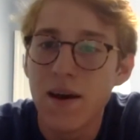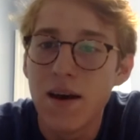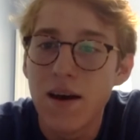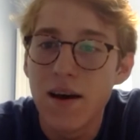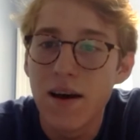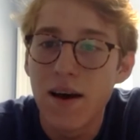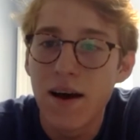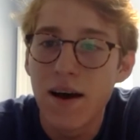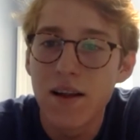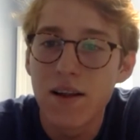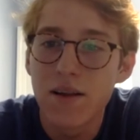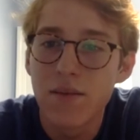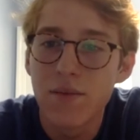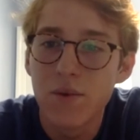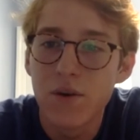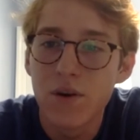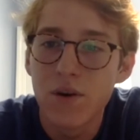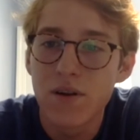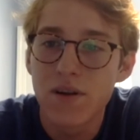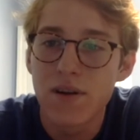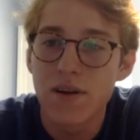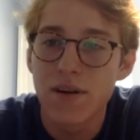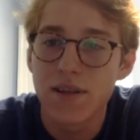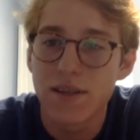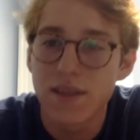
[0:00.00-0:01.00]
Ellen
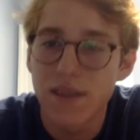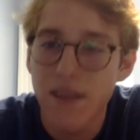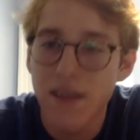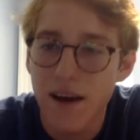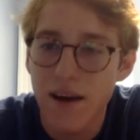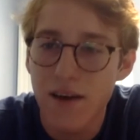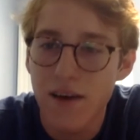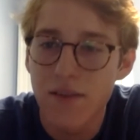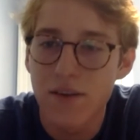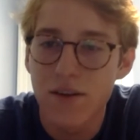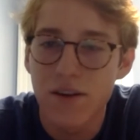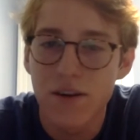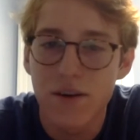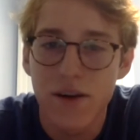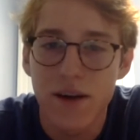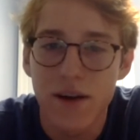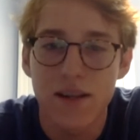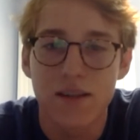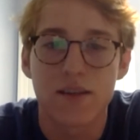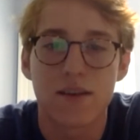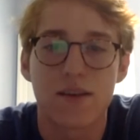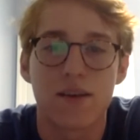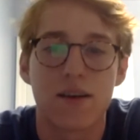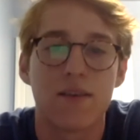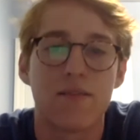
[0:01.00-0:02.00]
Mueller is now the
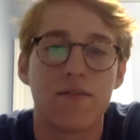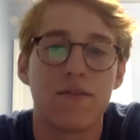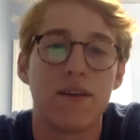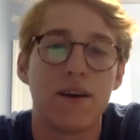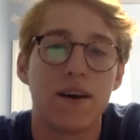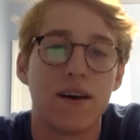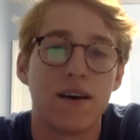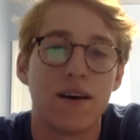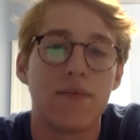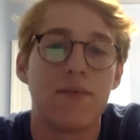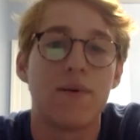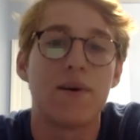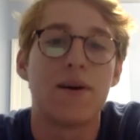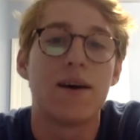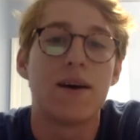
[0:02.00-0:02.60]
director of the